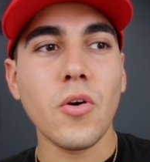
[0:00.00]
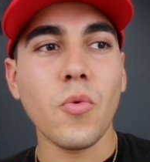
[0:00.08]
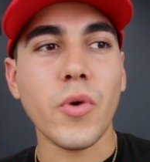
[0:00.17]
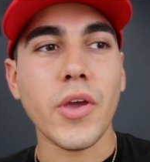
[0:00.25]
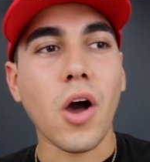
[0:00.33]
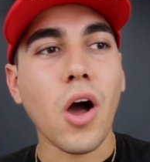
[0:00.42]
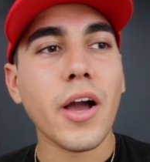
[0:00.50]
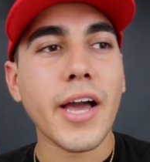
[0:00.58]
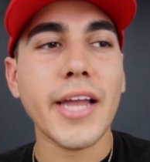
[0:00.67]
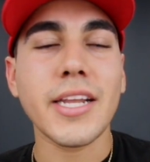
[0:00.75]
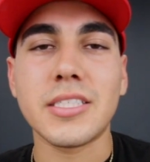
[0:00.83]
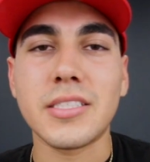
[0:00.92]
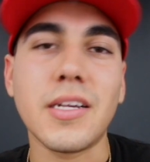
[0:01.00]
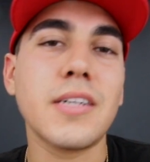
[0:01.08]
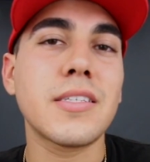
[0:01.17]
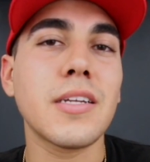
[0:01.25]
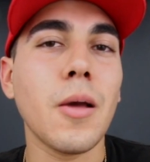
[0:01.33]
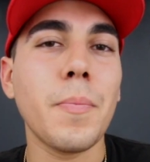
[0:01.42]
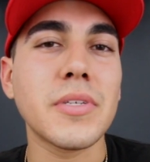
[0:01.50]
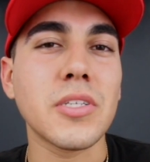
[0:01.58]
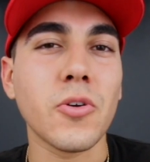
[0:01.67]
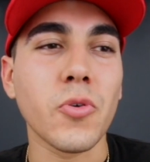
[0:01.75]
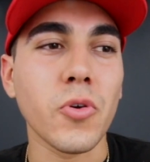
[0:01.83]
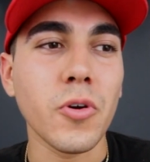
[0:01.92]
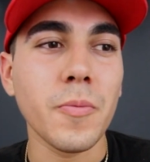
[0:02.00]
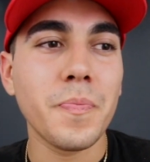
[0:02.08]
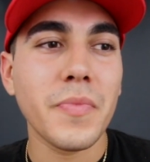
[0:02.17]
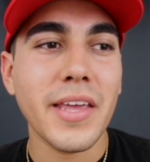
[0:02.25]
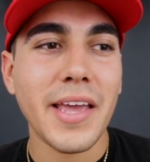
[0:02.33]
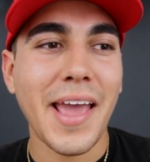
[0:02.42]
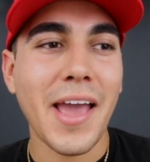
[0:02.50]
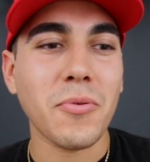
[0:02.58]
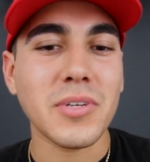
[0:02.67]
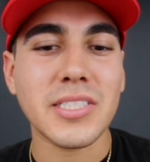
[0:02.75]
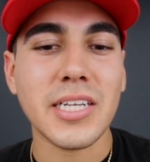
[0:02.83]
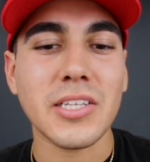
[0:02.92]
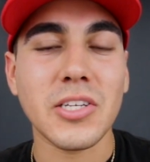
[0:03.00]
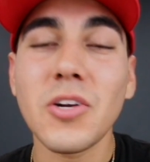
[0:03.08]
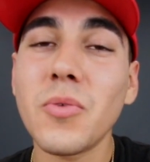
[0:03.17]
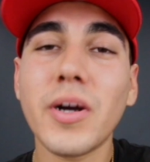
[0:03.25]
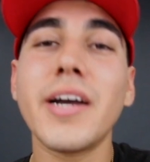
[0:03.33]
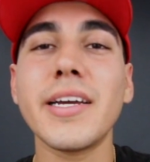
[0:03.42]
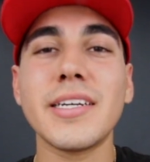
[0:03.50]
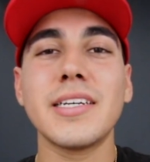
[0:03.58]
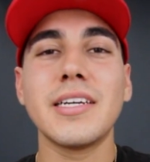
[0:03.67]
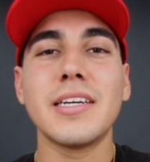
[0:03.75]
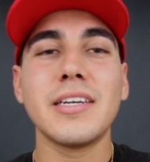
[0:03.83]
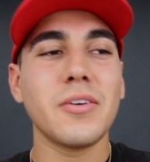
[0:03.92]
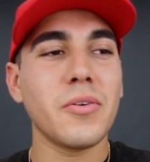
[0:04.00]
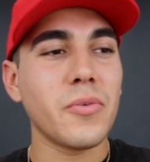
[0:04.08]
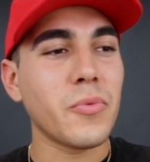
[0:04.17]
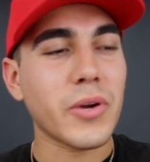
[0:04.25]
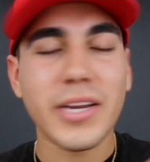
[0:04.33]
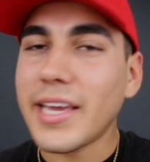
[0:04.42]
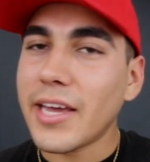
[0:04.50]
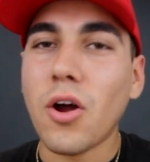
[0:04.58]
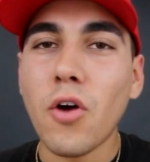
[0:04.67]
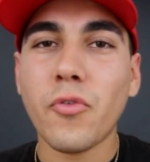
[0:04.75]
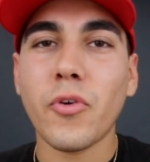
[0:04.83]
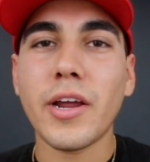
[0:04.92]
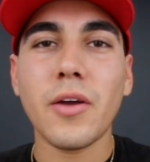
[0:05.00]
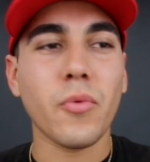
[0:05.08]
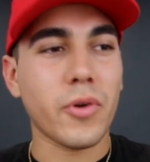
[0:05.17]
we all kind of sucked it up as a group and we said, you know what? We're gonna get over it.